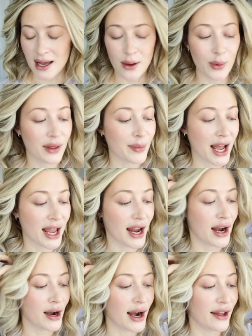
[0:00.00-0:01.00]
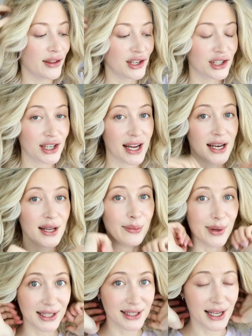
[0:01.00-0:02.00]
with my hair and the Shaded
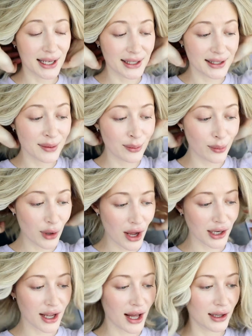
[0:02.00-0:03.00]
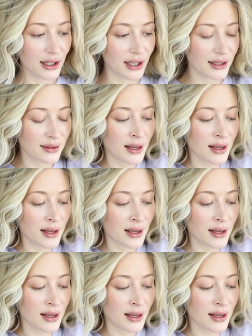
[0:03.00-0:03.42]
Biscuit blonde color.